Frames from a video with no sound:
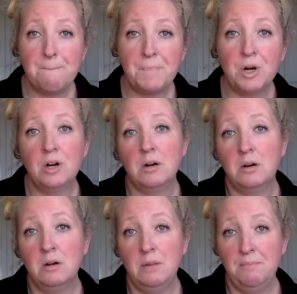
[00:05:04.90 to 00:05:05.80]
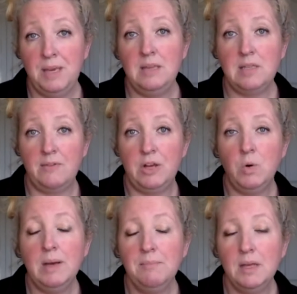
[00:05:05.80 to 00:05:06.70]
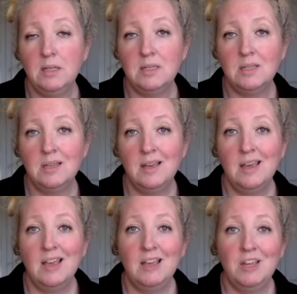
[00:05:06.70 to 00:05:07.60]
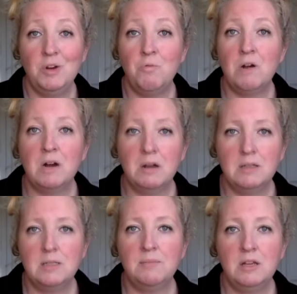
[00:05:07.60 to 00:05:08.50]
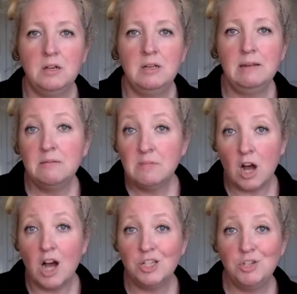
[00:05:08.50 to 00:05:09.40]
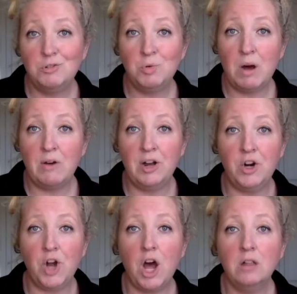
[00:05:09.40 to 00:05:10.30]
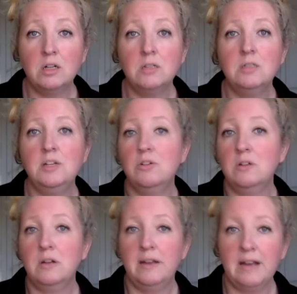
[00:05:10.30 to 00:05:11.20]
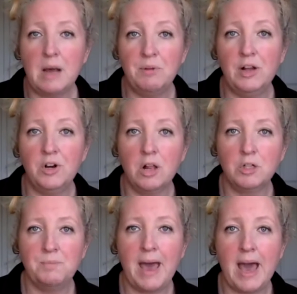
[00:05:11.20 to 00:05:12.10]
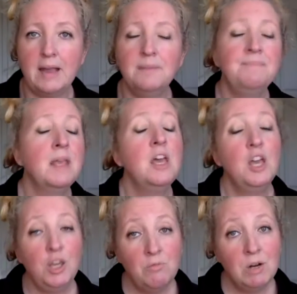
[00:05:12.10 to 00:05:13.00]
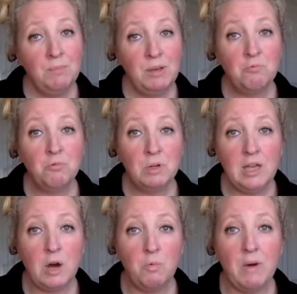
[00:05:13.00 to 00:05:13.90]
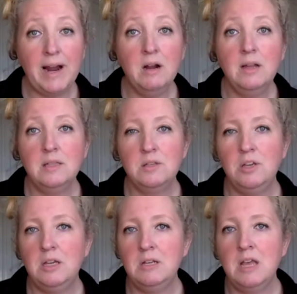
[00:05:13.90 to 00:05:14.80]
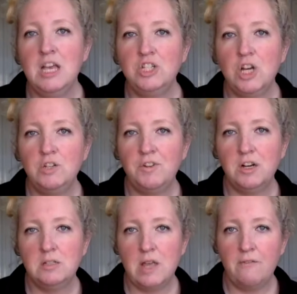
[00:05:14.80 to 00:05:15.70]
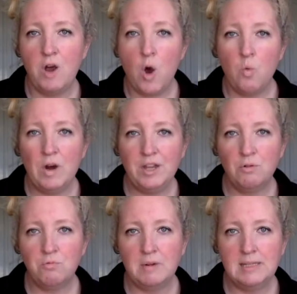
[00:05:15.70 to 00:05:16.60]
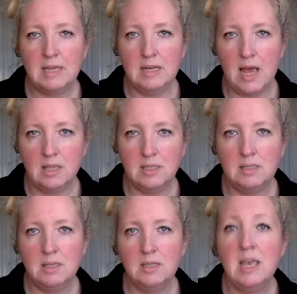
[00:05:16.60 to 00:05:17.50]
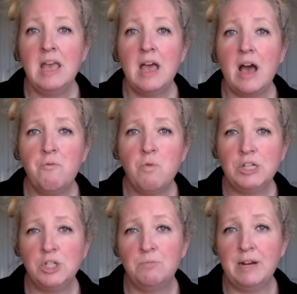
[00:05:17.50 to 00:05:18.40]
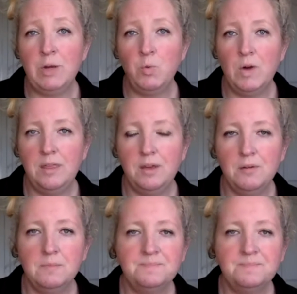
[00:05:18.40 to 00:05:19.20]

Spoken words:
per piece of equipment, you know, where something could cost you $1,200 and you're only getting a couple $100 back. You want to be really aware, and so you can judge for yourself what your risk analysis is of what you're bringing with you.